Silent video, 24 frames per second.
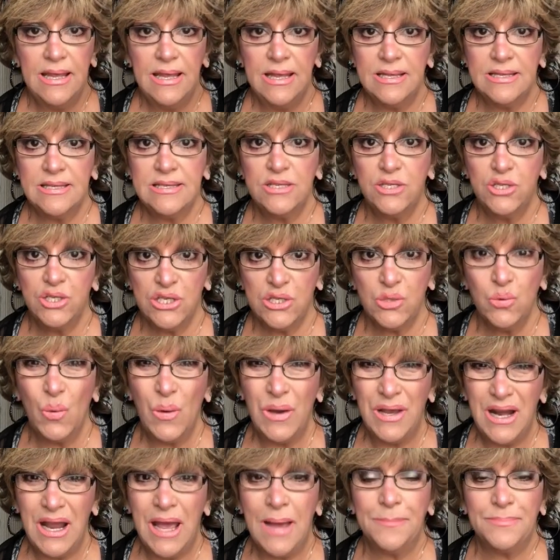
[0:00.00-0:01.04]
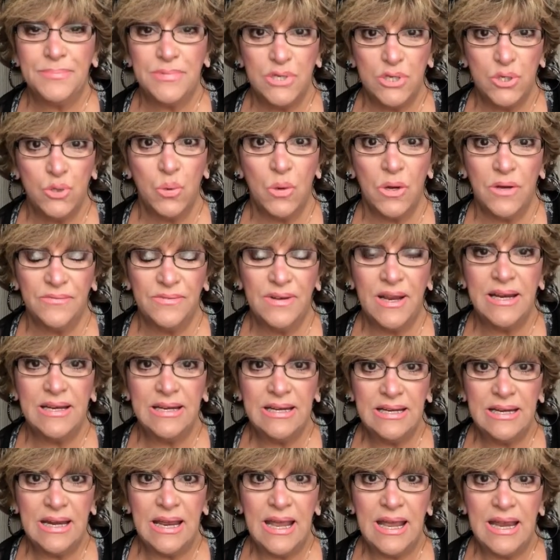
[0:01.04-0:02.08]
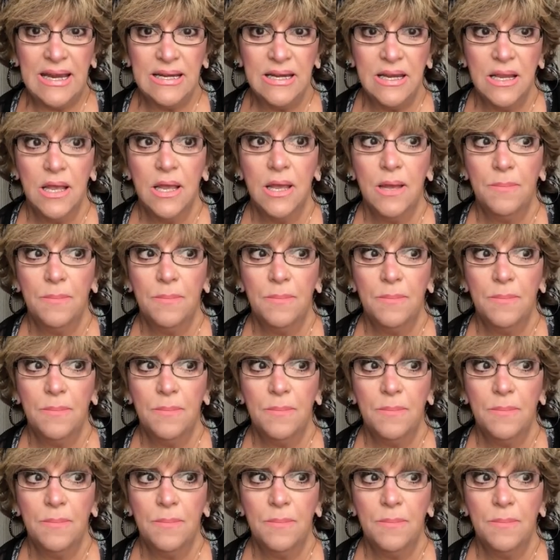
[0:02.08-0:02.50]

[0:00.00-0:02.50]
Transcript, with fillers: It's just went up to $12.99.